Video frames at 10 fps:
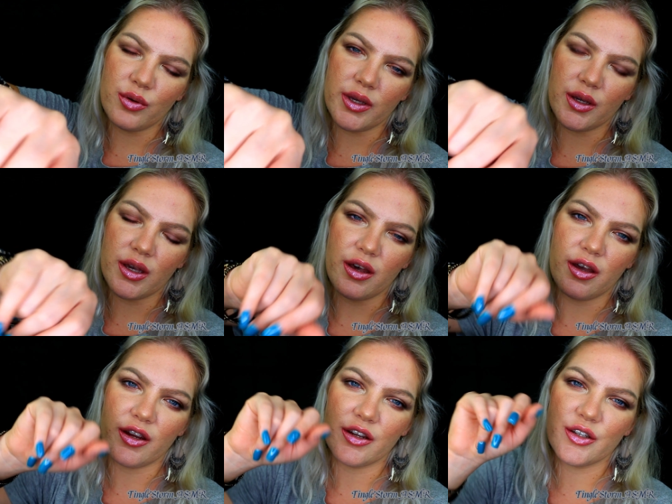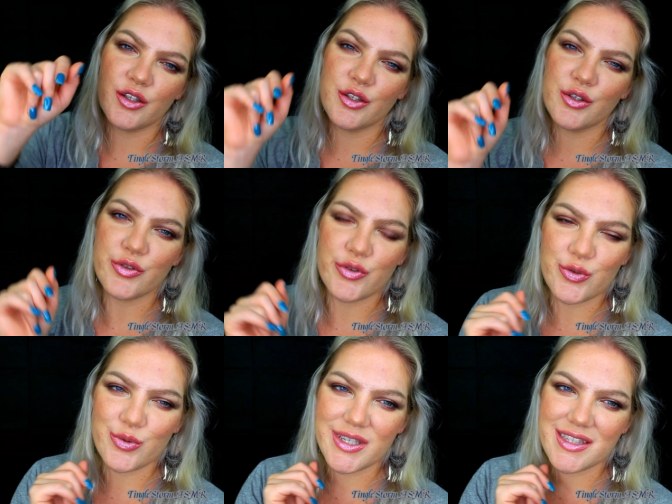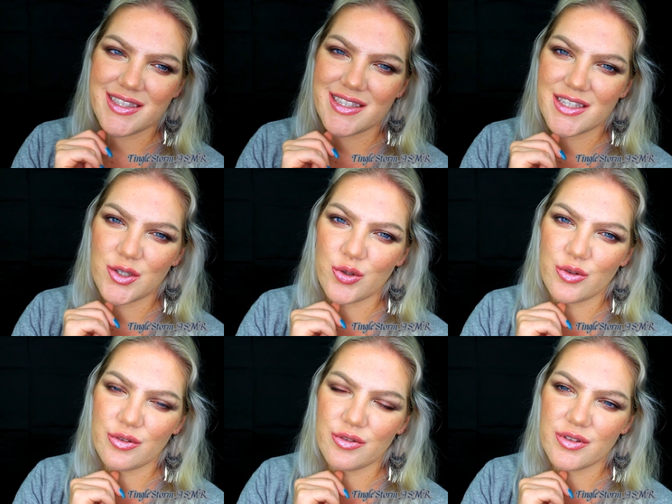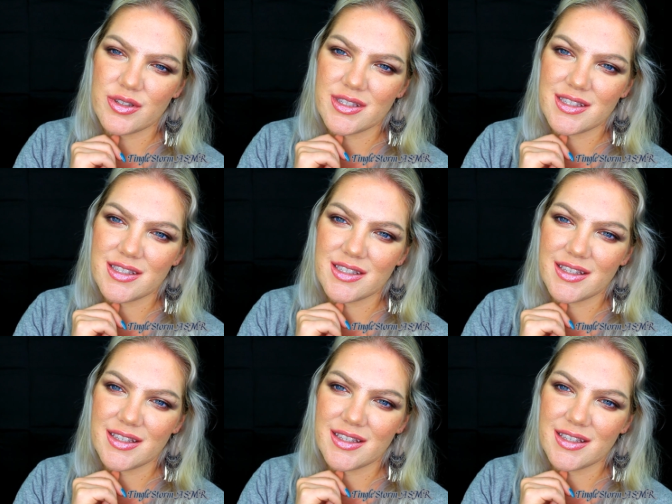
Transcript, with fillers: We are twin souls.